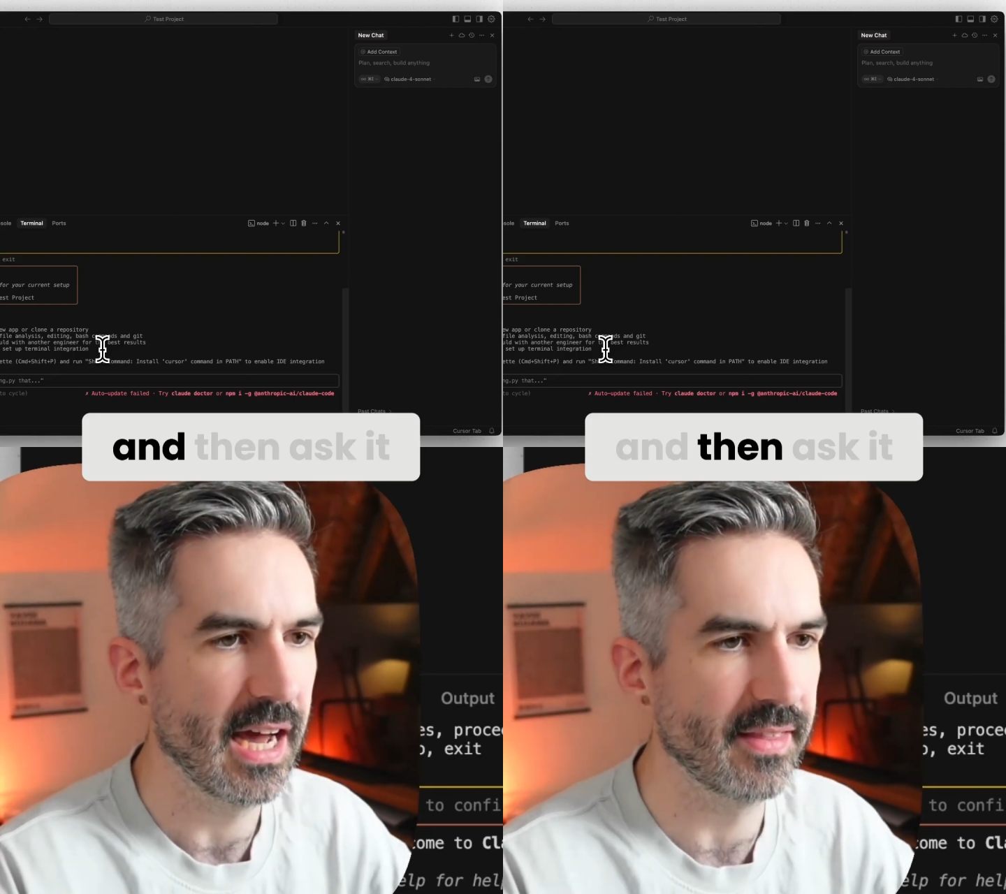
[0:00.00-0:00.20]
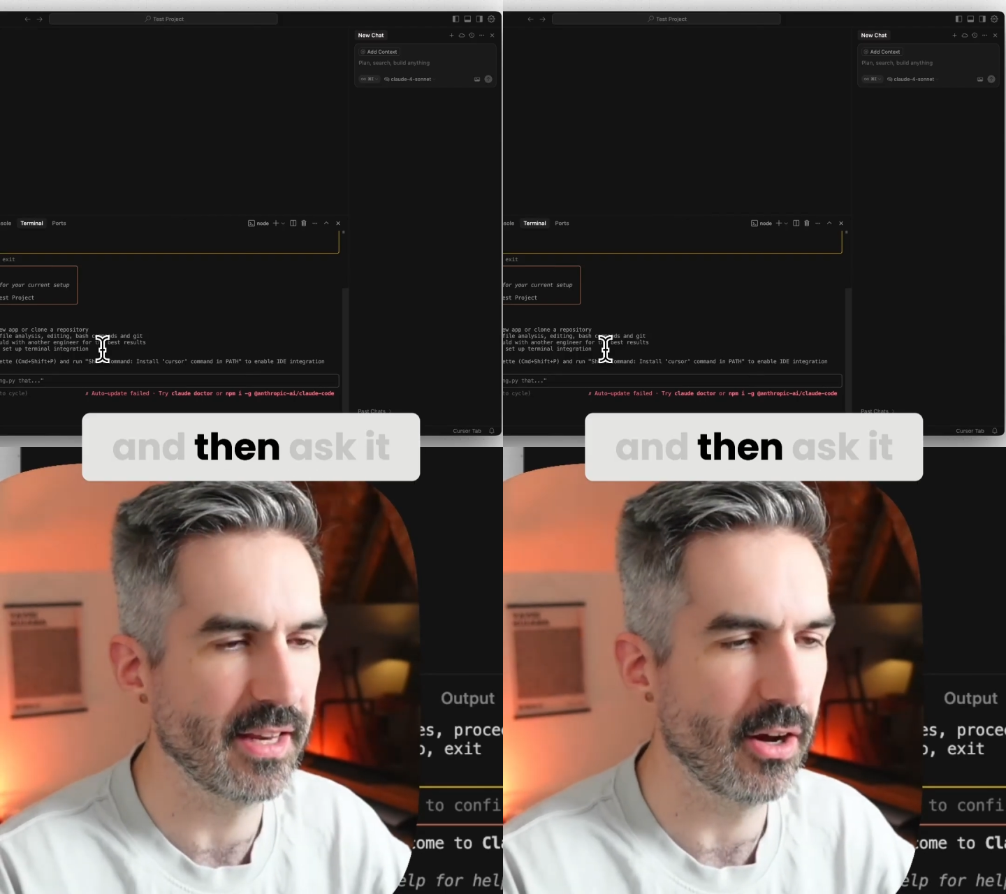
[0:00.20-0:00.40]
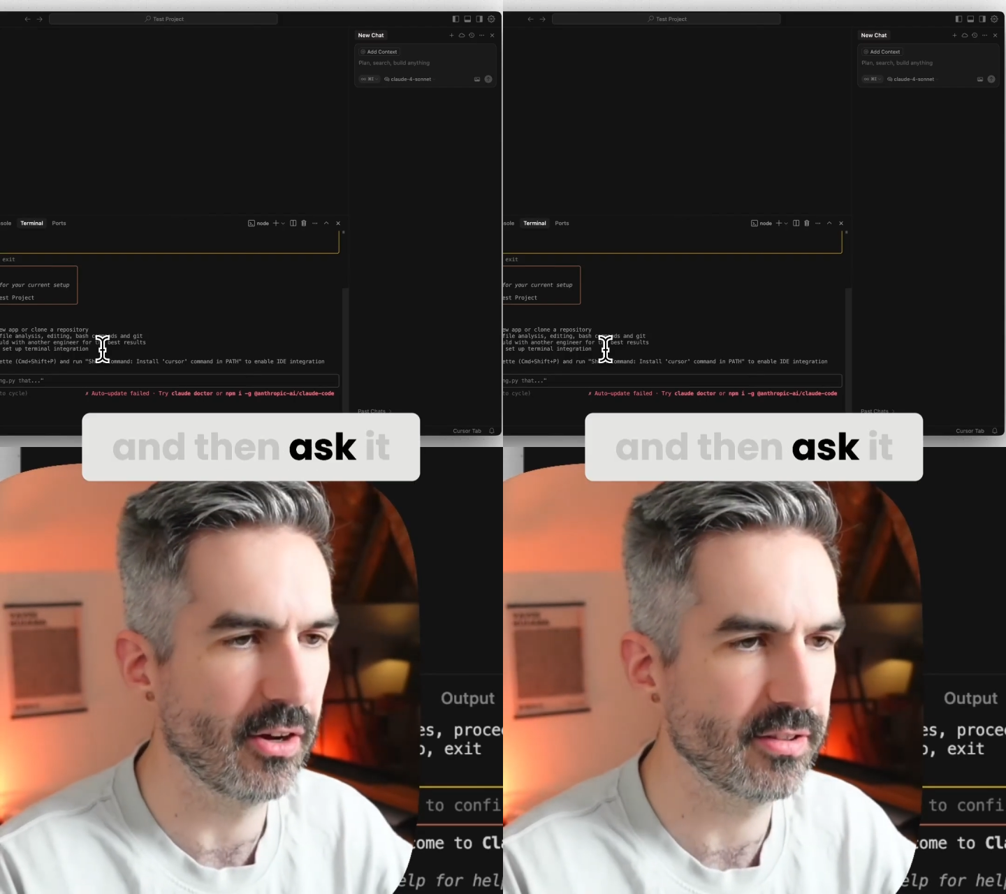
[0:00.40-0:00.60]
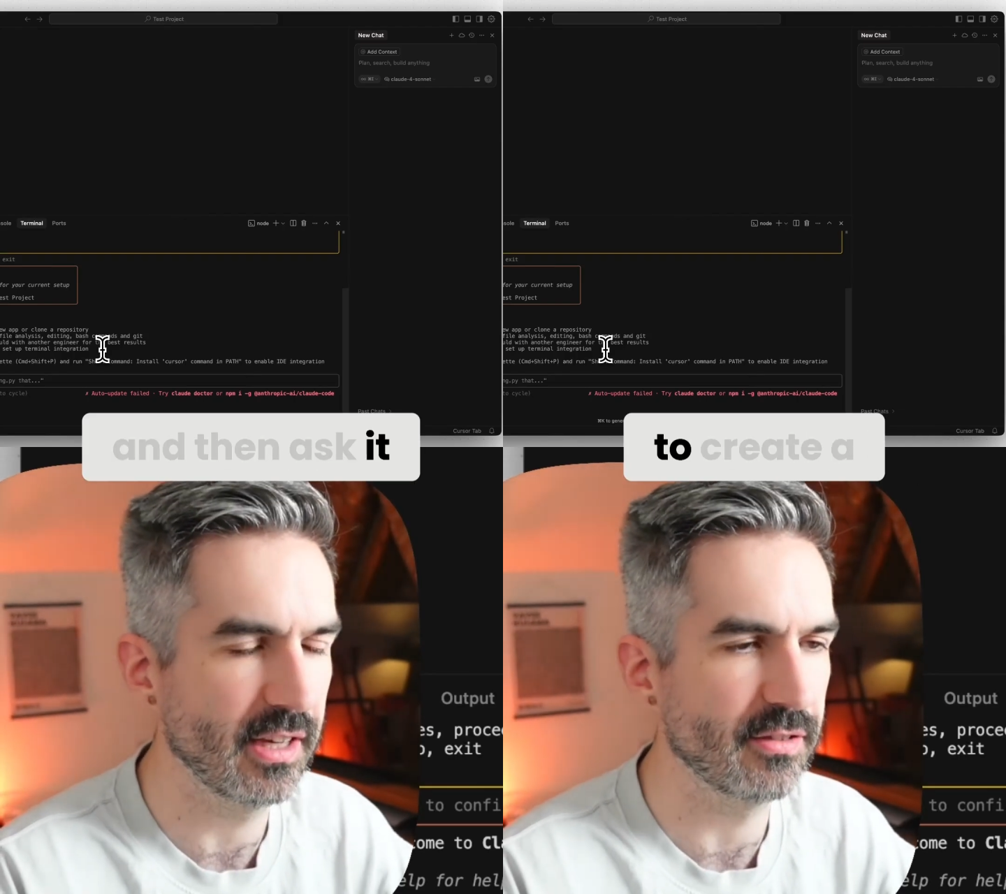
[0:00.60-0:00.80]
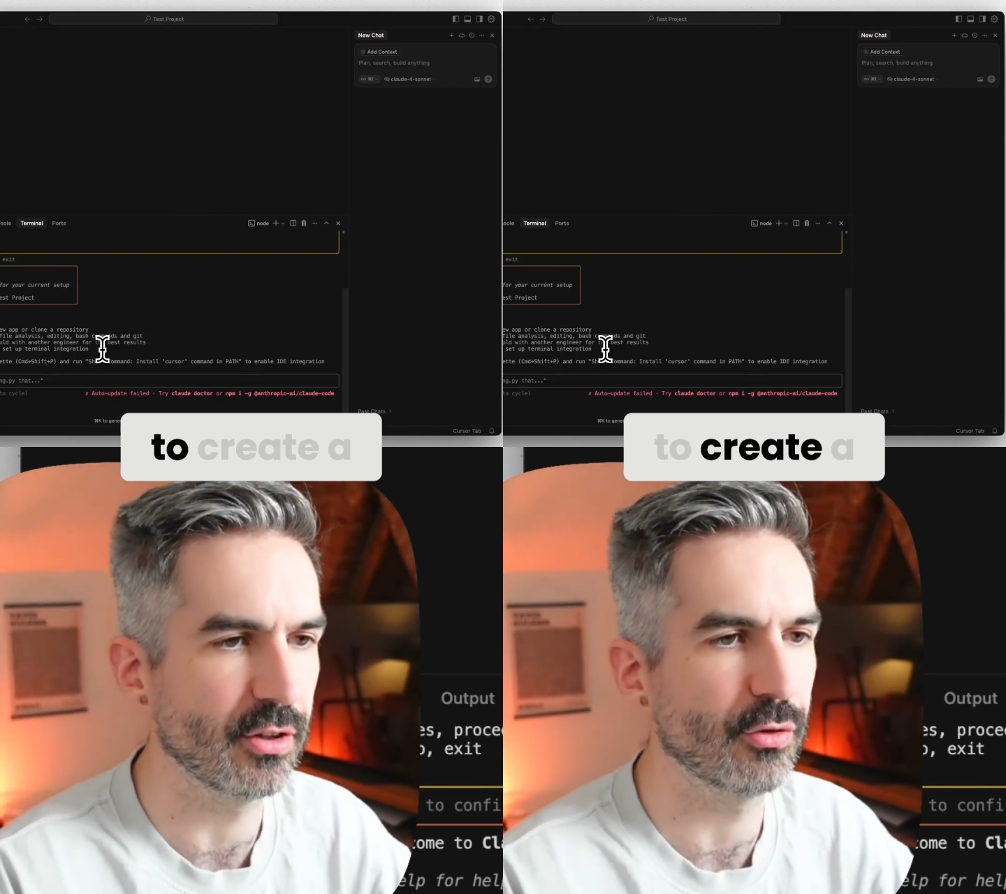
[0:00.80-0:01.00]
and then ask it
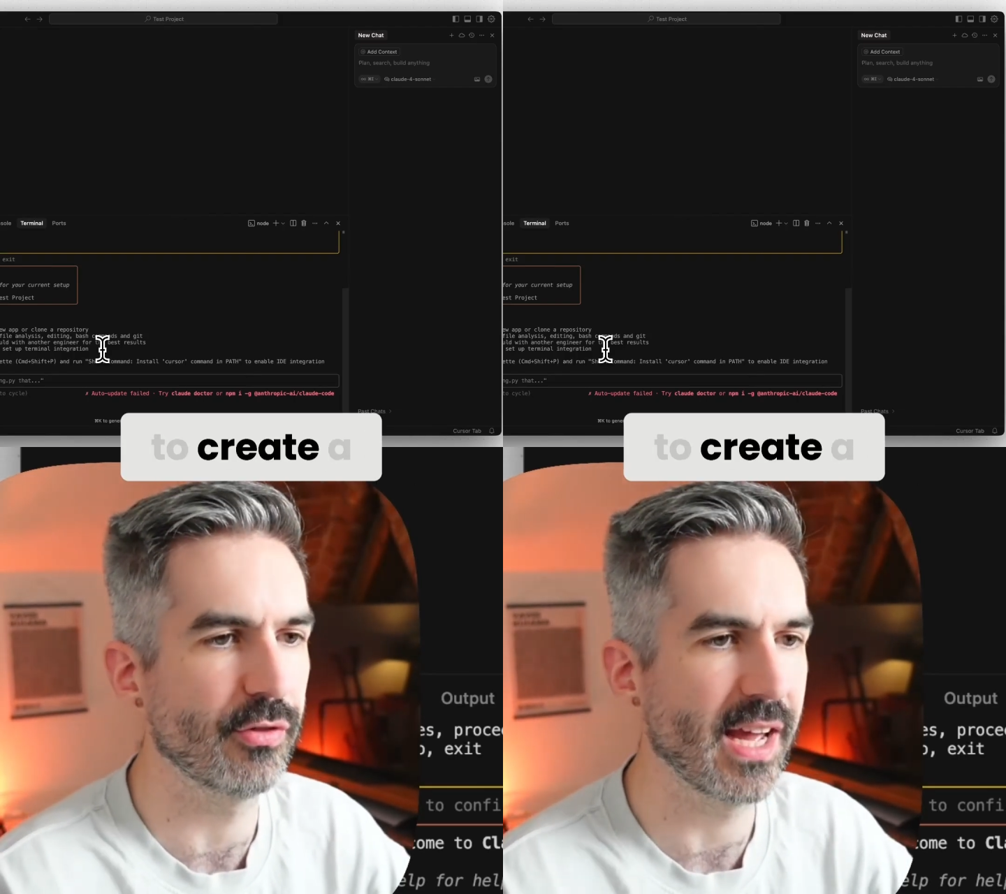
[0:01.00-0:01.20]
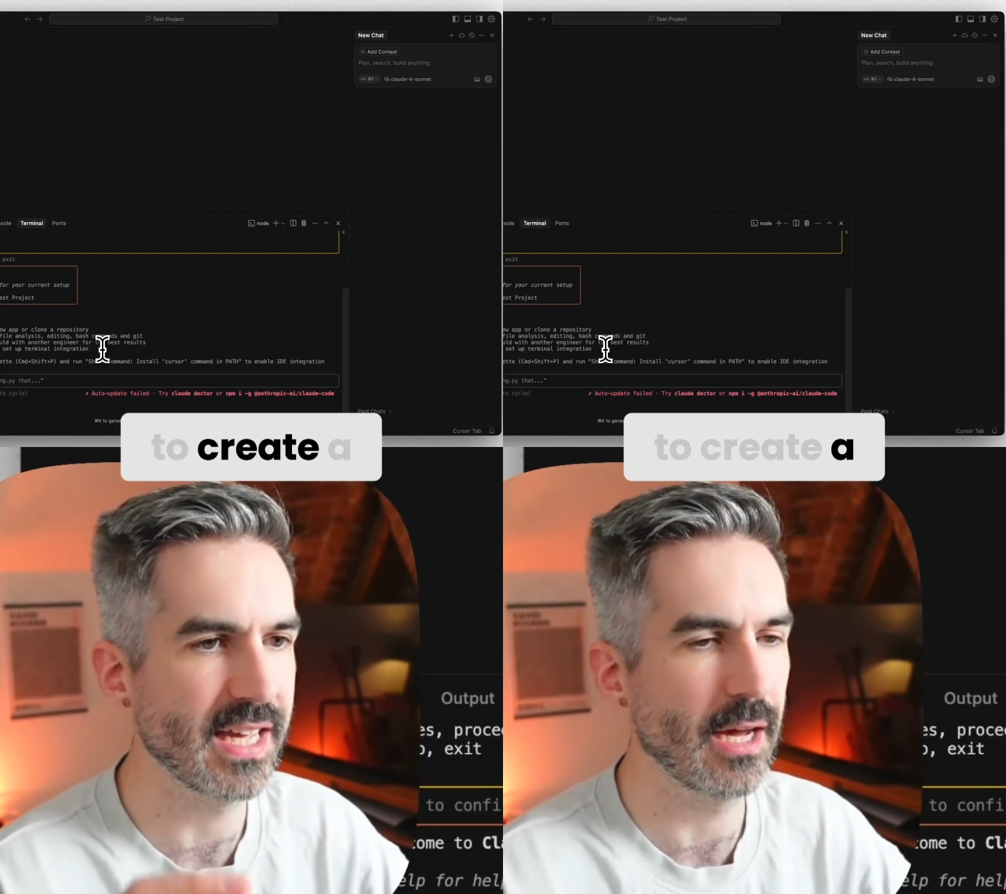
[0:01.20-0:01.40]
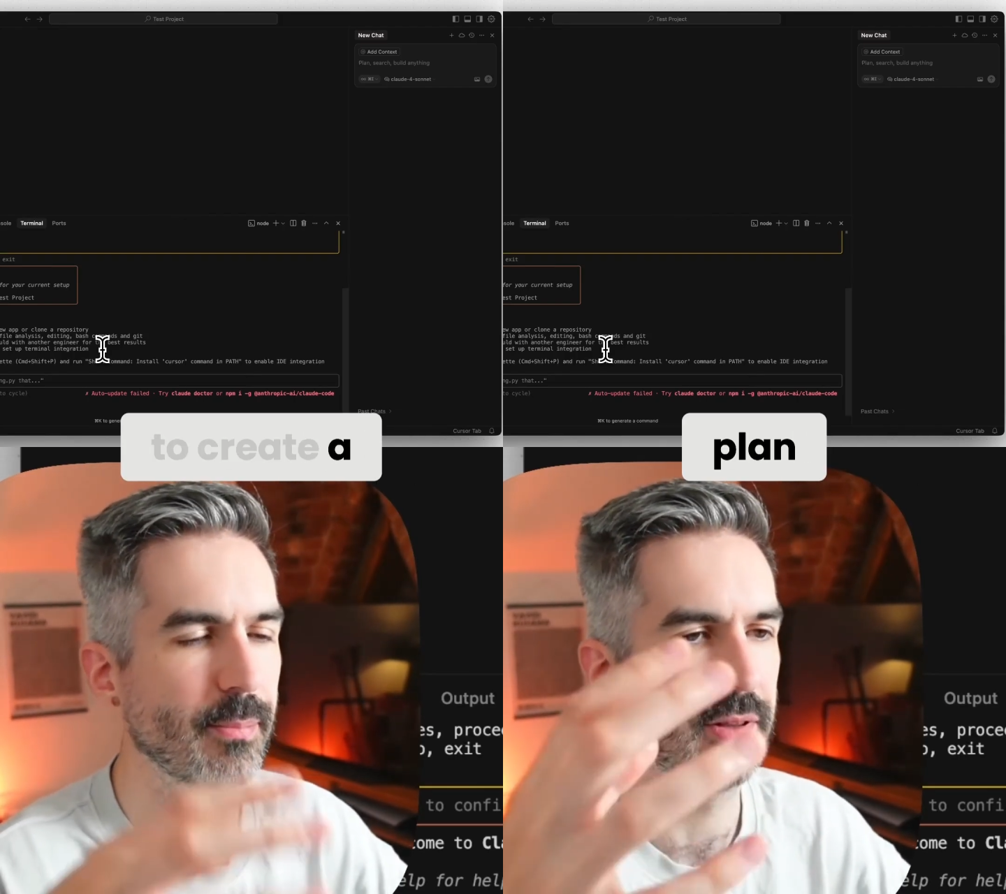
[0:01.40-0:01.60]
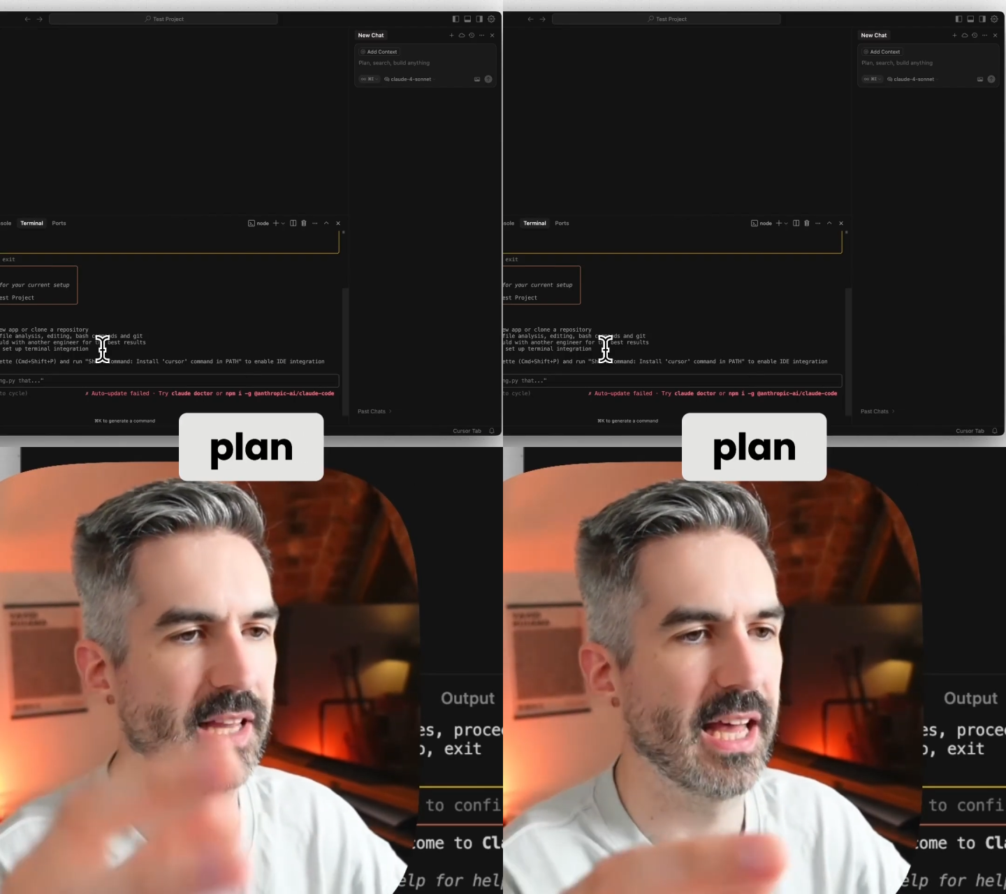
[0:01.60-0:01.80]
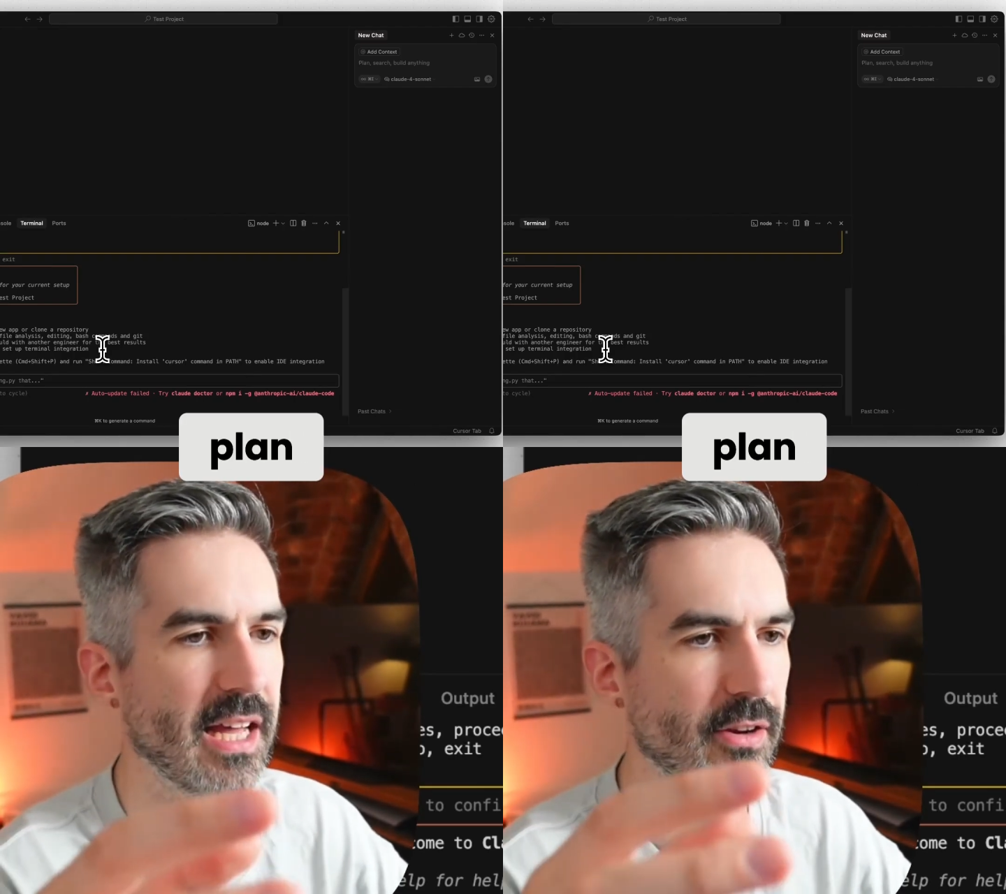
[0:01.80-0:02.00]
to create a
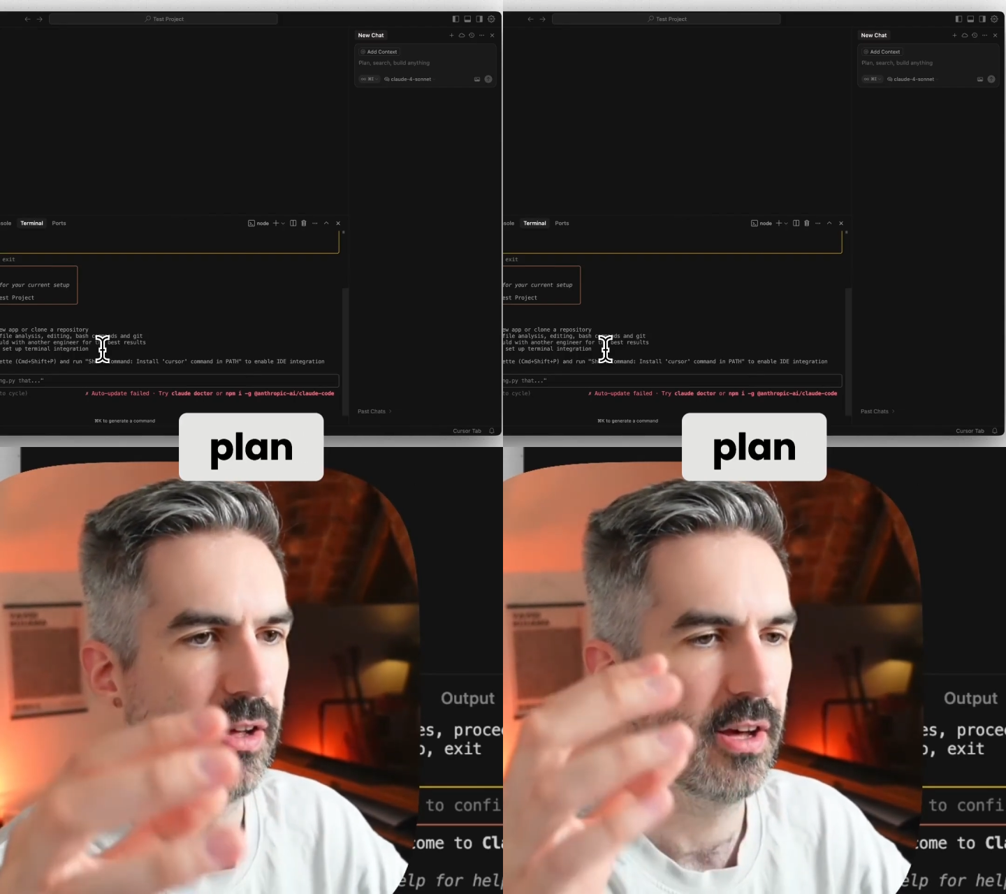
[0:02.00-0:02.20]
plan